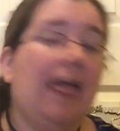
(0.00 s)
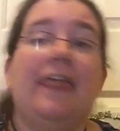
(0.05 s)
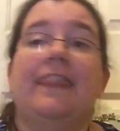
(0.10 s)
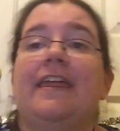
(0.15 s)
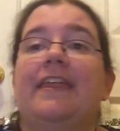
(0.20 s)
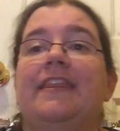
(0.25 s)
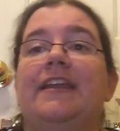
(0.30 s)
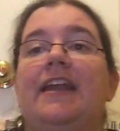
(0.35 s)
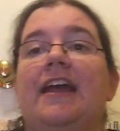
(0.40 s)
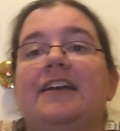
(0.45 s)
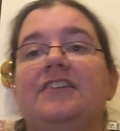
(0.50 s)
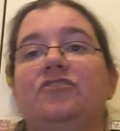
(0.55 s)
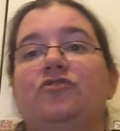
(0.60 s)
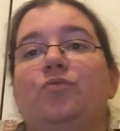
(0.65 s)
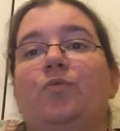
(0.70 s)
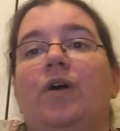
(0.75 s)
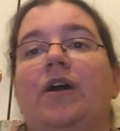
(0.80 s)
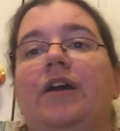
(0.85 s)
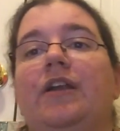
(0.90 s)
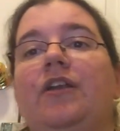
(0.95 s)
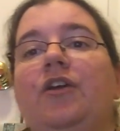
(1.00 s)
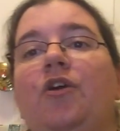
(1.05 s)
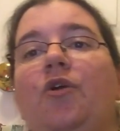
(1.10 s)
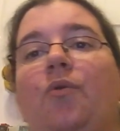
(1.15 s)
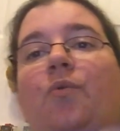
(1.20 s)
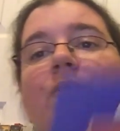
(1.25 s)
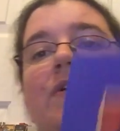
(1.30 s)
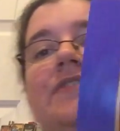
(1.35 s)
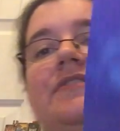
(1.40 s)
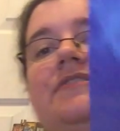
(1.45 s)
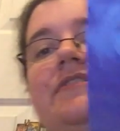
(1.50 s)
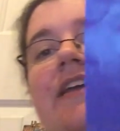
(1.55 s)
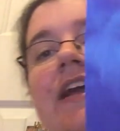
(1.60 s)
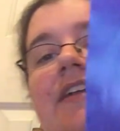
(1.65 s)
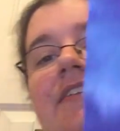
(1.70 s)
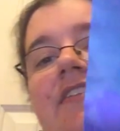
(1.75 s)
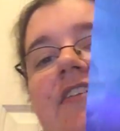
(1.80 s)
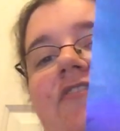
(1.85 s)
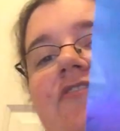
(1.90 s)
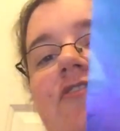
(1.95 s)
Then the next one was
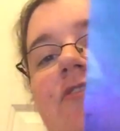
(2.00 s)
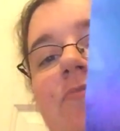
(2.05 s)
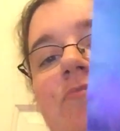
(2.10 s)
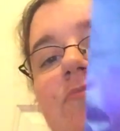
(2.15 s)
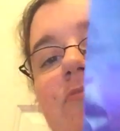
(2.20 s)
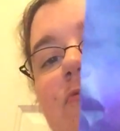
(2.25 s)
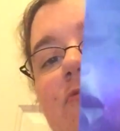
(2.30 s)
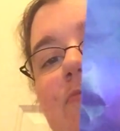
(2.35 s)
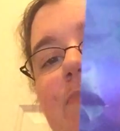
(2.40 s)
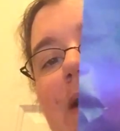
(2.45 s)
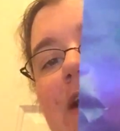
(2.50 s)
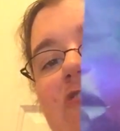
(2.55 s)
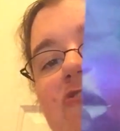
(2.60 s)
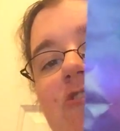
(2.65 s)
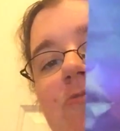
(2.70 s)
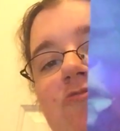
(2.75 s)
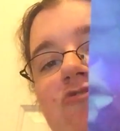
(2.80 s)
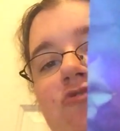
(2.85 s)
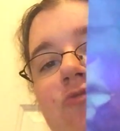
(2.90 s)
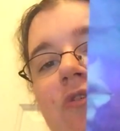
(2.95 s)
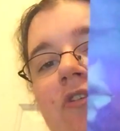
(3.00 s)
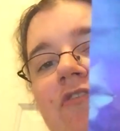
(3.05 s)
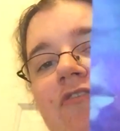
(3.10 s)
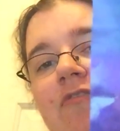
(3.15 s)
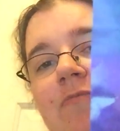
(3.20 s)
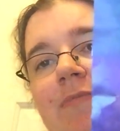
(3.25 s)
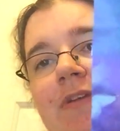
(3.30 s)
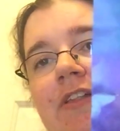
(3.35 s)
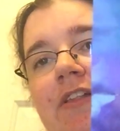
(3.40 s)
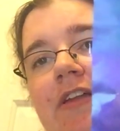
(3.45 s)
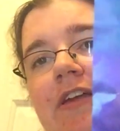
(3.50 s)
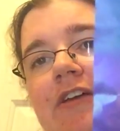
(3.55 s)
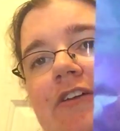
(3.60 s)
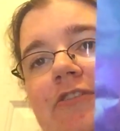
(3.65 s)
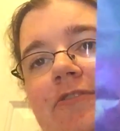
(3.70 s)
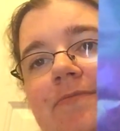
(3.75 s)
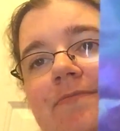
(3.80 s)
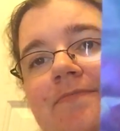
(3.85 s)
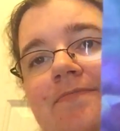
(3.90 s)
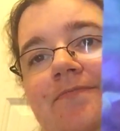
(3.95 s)
Santa by Jim Shore from Mill
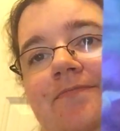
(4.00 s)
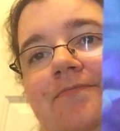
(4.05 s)
Hill.